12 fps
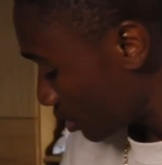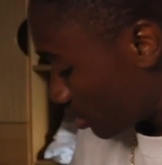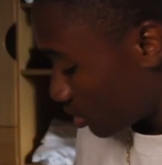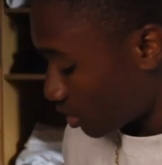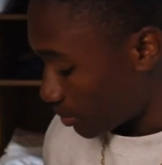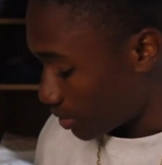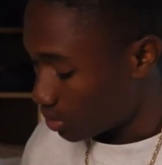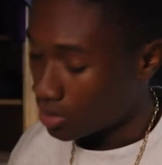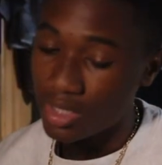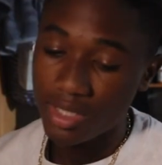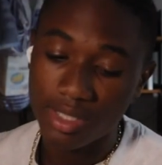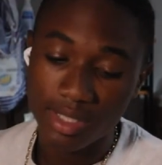So I'm gonna
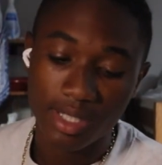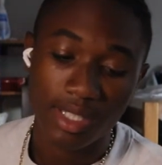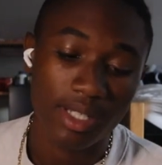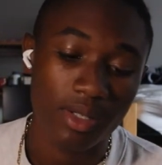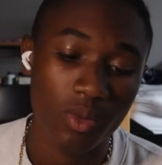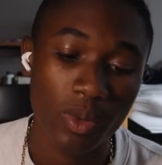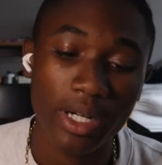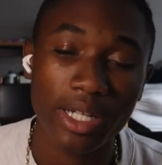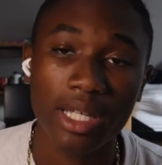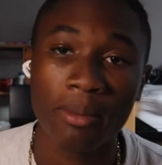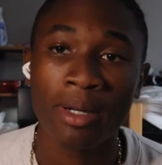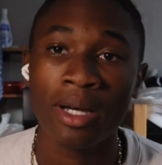do this
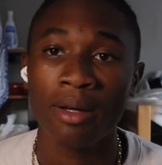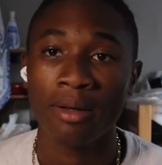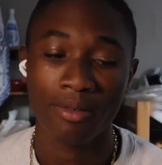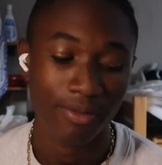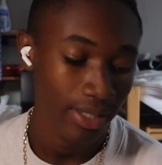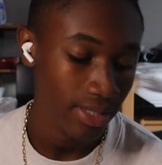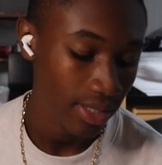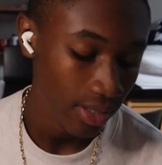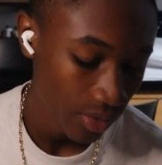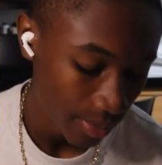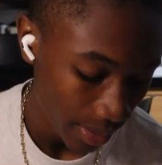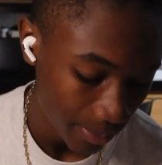work in my free
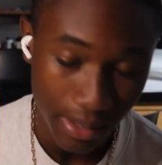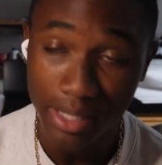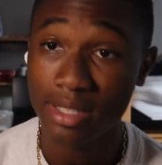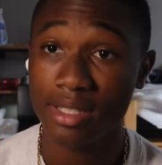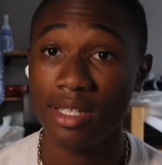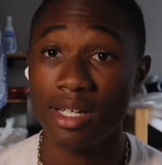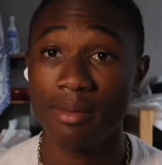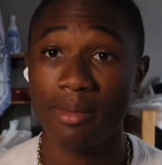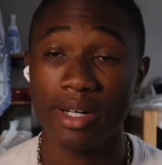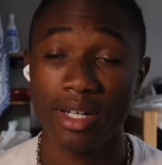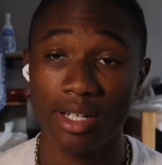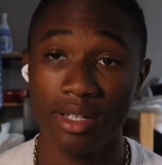time or my peace time
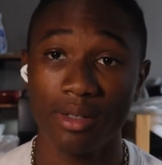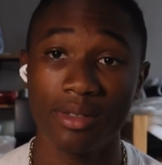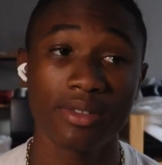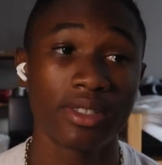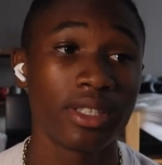right now.